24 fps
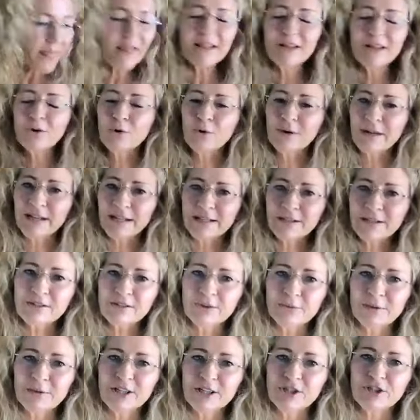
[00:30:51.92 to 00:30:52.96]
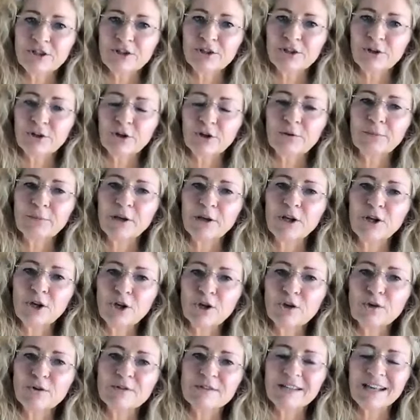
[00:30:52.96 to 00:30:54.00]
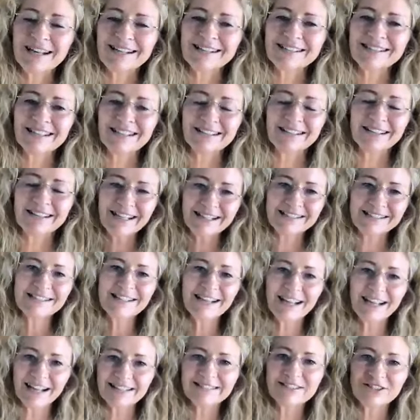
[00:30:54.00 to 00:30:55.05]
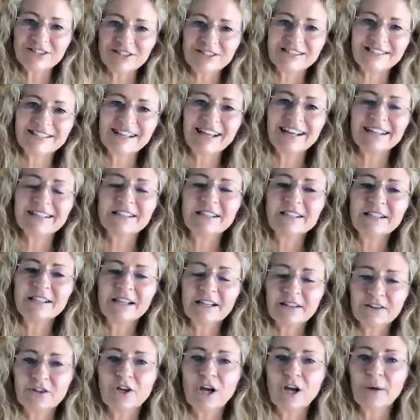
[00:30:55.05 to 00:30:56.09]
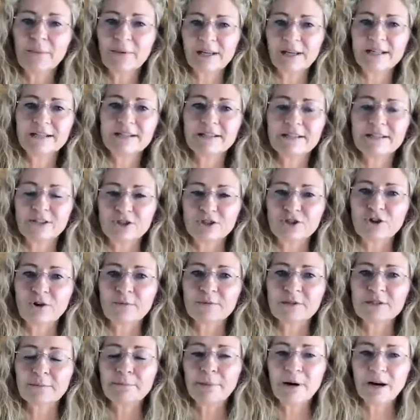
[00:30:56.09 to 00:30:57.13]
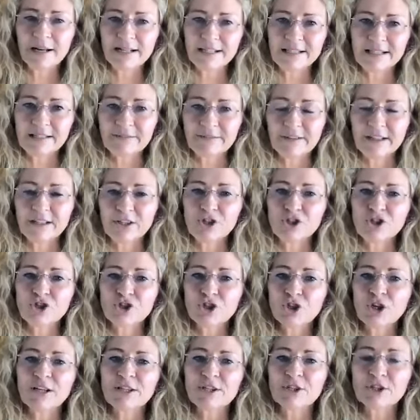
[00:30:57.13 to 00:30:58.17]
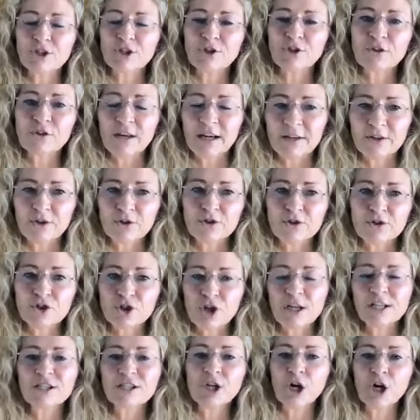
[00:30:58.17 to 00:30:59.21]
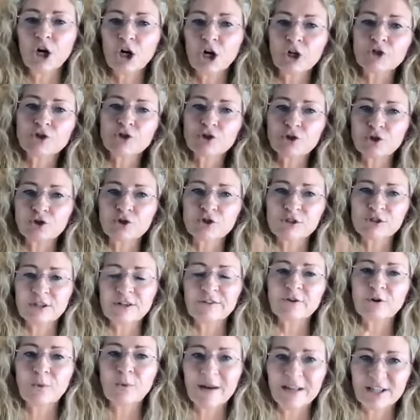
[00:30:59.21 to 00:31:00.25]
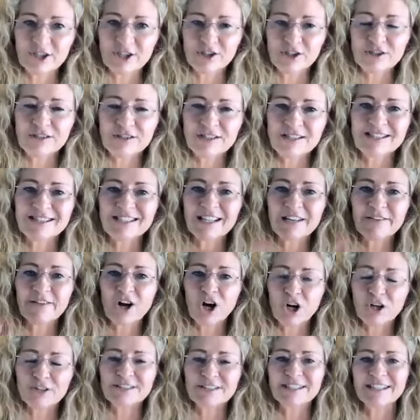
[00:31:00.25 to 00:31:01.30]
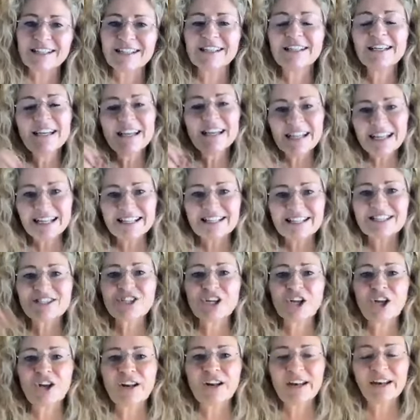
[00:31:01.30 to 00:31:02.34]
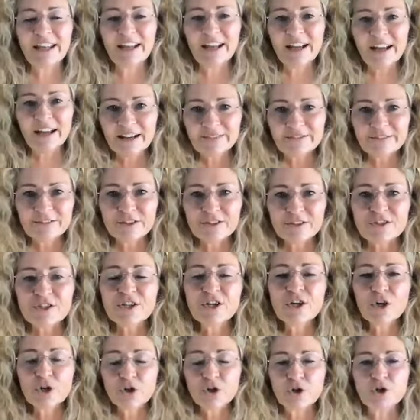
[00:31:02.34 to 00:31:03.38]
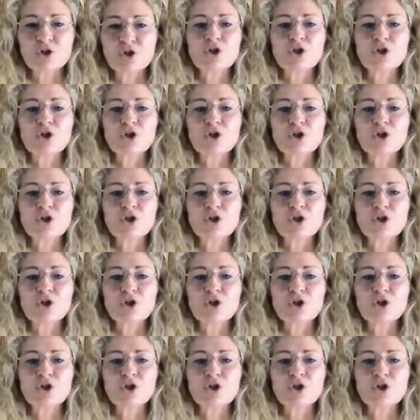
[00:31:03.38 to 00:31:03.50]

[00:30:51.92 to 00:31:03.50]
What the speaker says: Your intuition could be used as in, as Anne just said, going into the shop to buy something. Should I do that? You're starting to ask yourself questions. Instead of asking externally others, you're